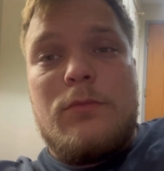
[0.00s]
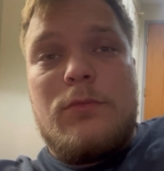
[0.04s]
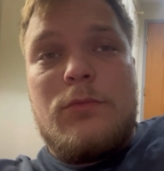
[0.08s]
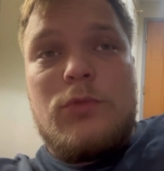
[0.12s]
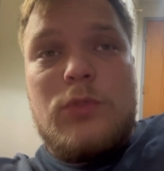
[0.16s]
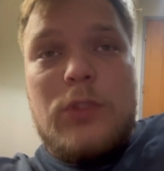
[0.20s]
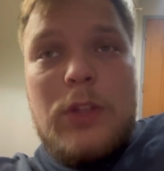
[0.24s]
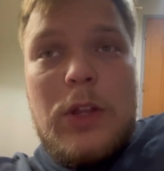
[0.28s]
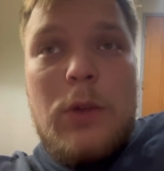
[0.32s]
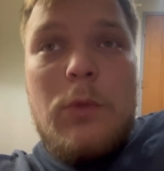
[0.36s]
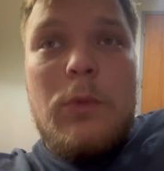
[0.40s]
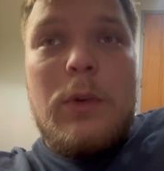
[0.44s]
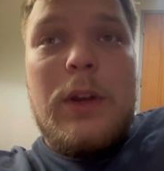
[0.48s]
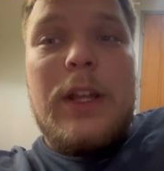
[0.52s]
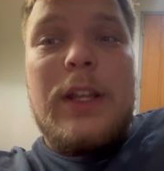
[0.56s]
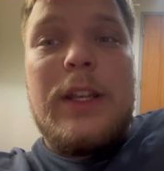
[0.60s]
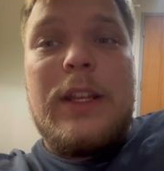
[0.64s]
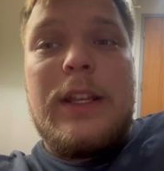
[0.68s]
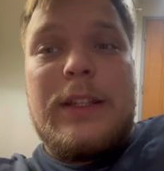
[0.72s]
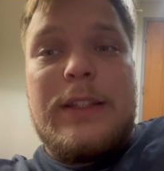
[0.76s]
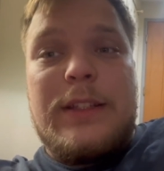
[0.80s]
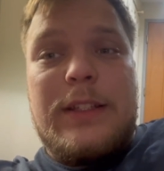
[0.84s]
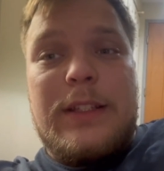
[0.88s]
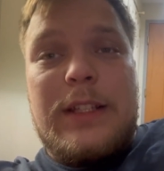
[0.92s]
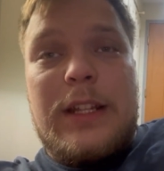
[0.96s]
So I went
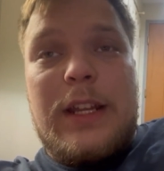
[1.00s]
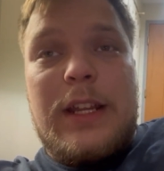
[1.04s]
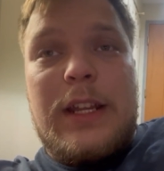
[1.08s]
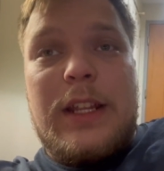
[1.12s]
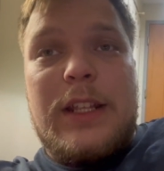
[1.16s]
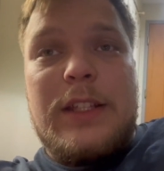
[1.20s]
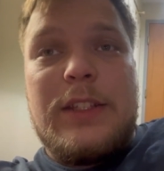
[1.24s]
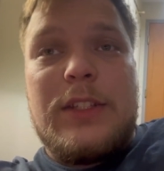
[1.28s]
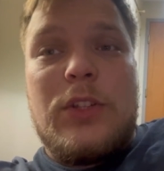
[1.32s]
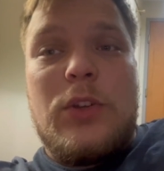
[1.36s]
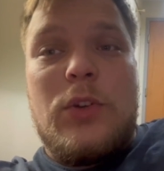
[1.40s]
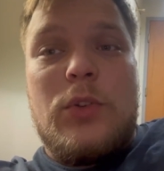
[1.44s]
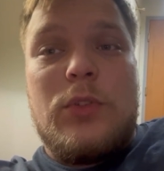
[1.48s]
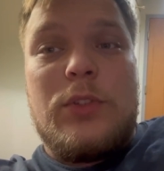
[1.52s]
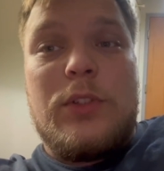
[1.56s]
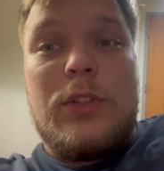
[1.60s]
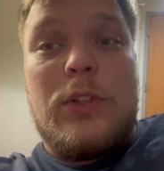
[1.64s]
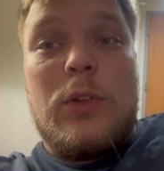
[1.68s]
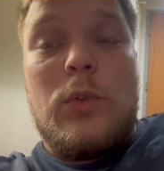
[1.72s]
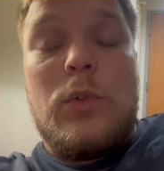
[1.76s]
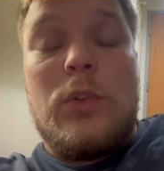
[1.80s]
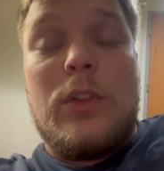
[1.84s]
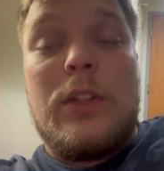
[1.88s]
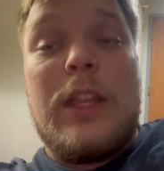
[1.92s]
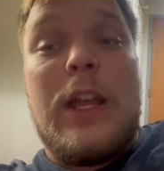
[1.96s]
and did that East Coast
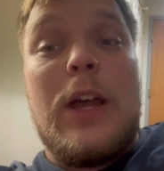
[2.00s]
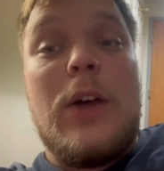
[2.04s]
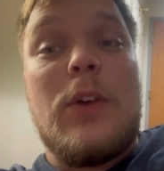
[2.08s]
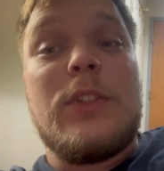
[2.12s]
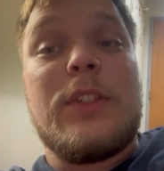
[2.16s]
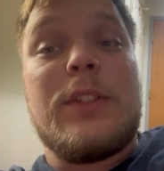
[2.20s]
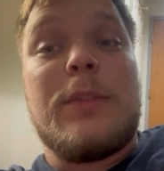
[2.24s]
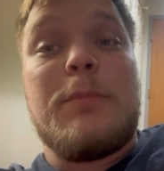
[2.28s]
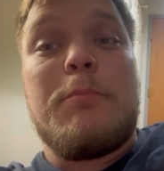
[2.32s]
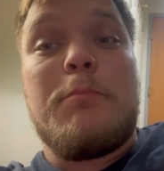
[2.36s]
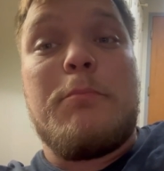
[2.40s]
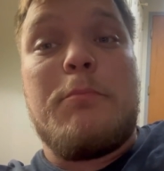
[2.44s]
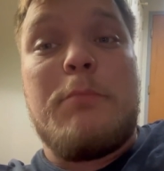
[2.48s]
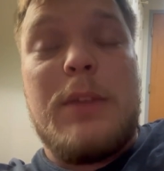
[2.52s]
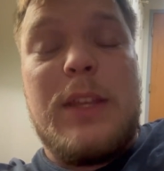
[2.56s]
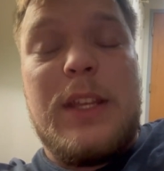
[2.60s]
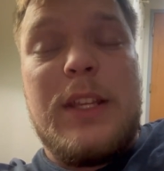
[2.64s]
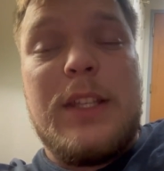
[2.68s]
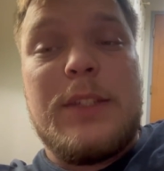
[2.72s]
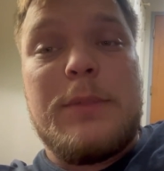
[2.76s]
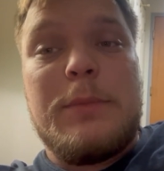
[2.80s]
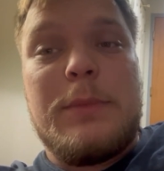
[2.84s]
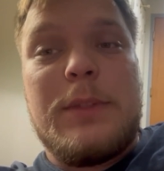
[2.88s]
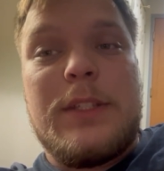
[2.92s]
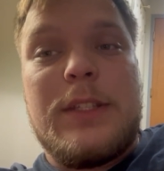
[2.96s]
load. That was the
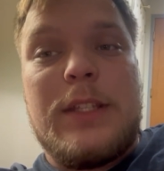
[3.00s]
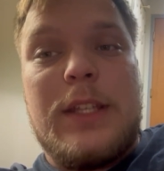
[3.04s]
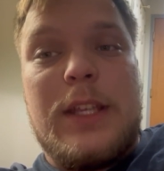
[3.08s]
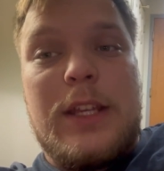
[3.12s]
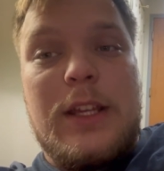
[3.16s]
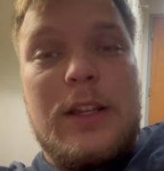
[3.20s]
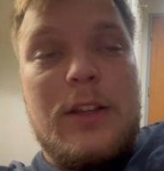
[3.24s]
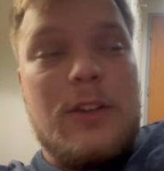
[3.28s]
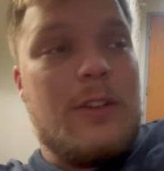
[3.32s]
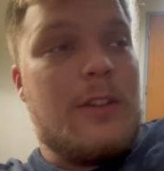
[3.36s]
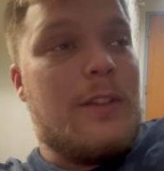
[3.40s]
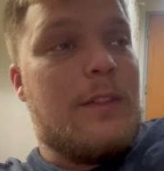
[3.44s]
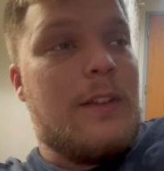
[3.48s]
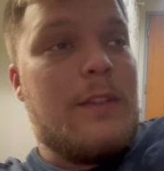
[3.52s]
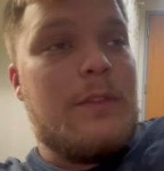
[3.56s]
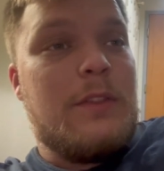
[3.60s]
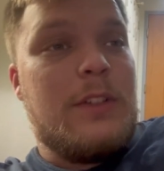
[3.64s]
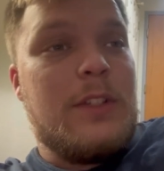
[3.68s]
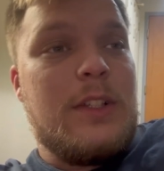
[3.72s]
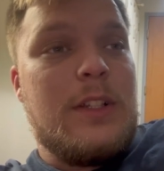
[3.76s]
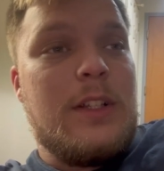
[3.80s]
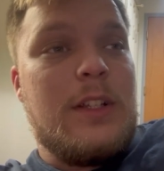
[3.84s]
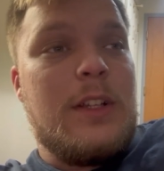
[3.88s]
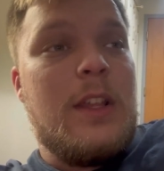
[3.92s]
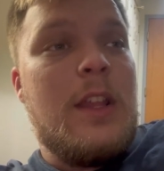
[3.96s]
biggest mistake I could have ever
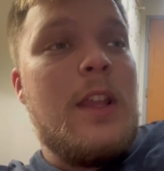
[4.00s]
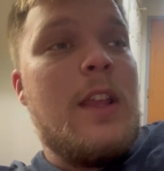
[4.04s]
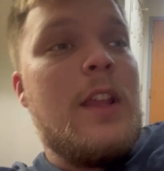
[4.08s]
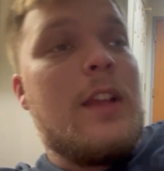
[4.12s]
done.